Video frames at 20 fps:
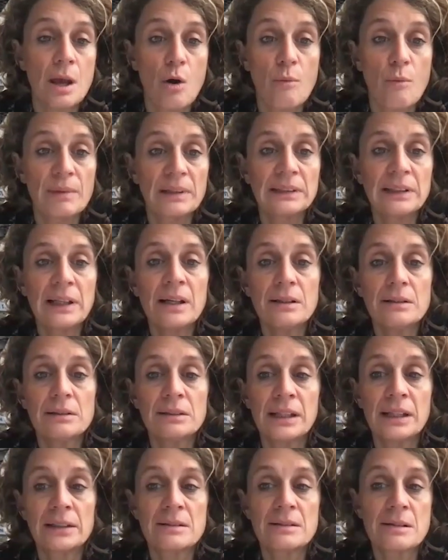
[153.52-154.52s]

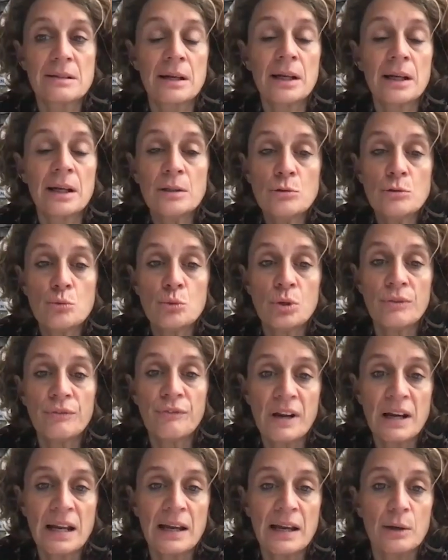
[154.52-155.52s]
deprived of the rights
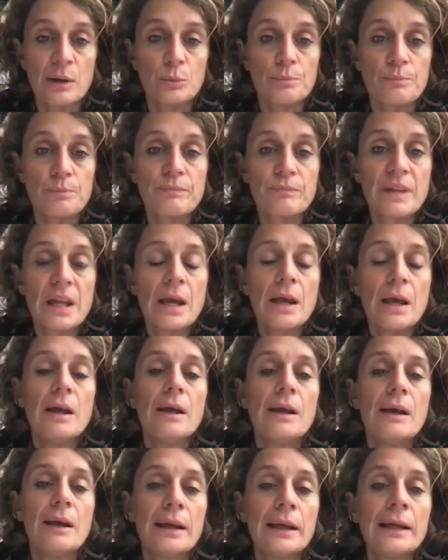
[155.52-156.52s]
for the needs of
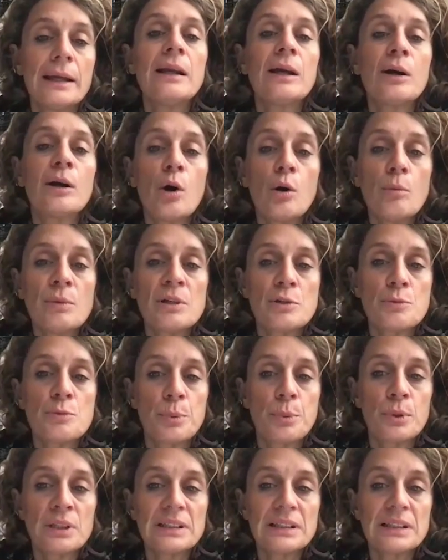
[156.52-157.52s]
capital, i.e.,
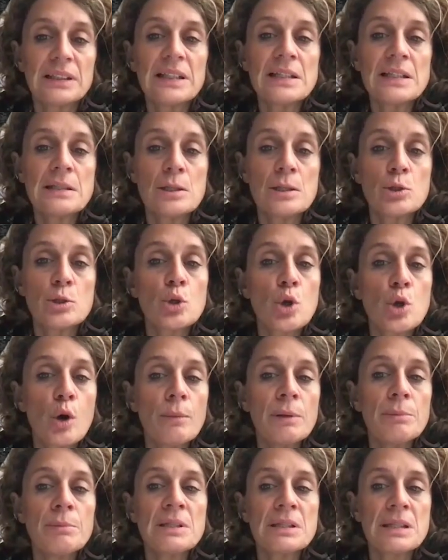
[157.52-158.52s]
the so-called
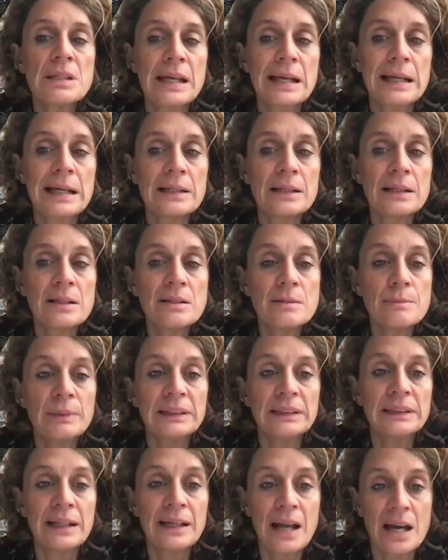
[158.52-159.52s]
policies of
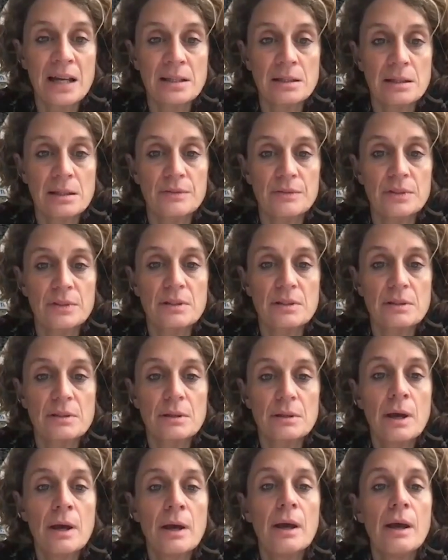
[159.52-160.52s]
legal circular
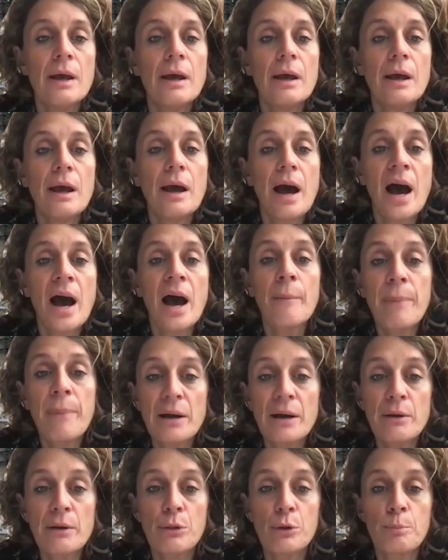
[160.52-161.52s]
migration.
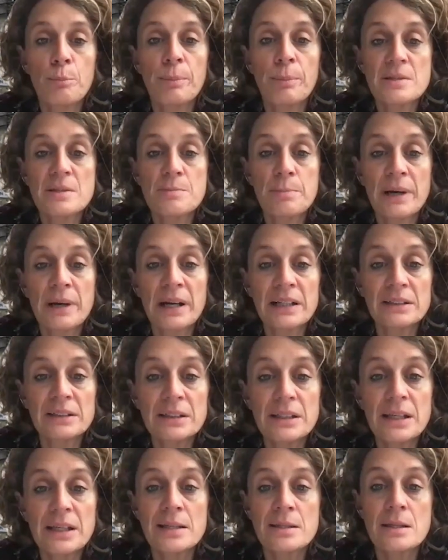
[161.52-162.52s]

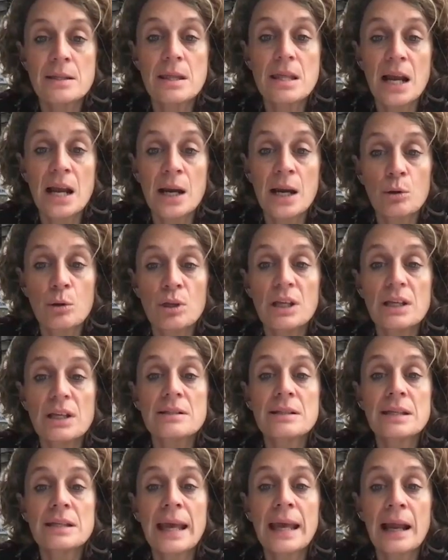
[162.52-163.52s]
Inhumane
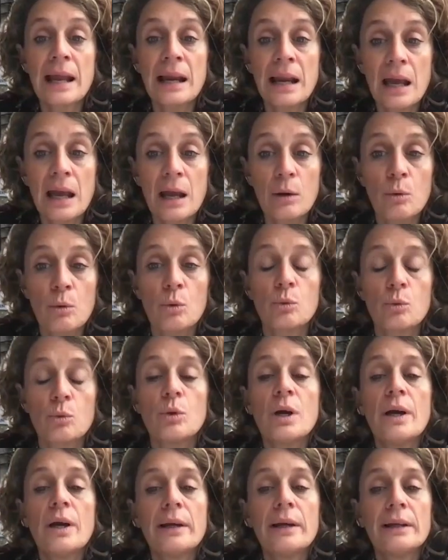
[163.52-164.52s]
practices of
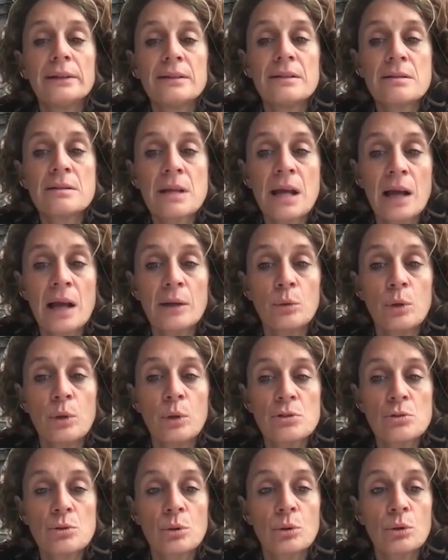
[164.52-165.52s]
sorting and
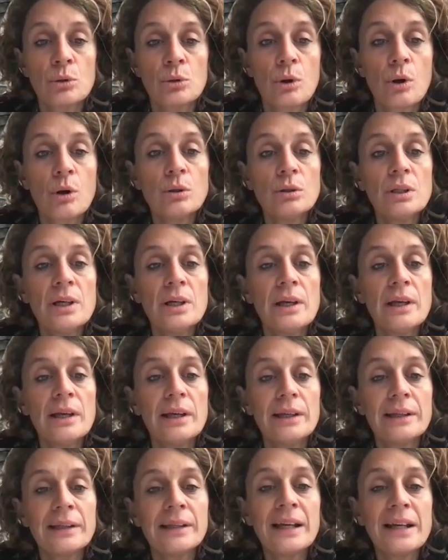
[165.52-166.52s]
controlling the flow of
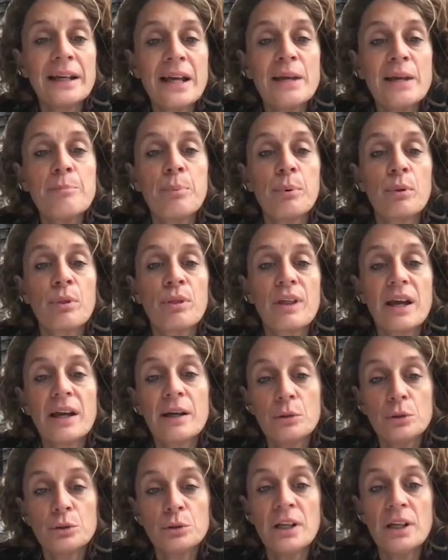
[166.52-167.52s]
refugees and
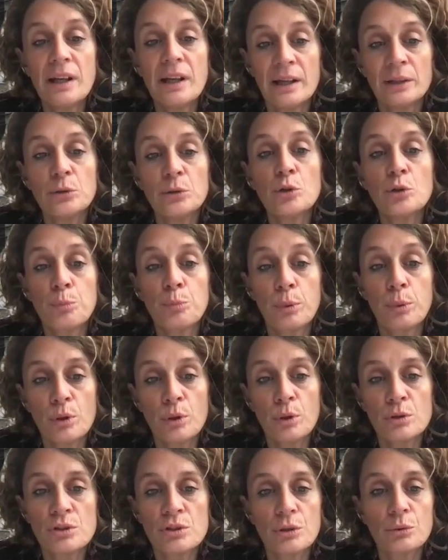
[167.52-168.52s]
migrants in order
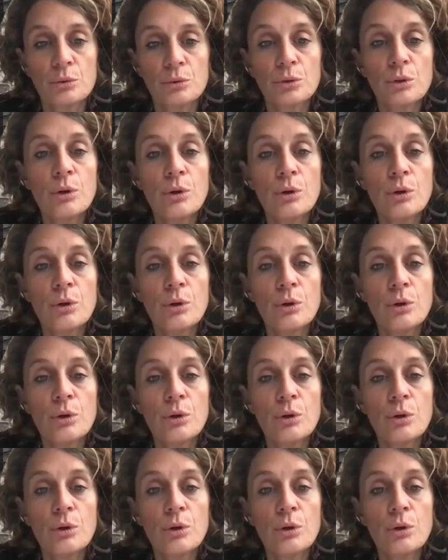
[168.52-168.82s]
to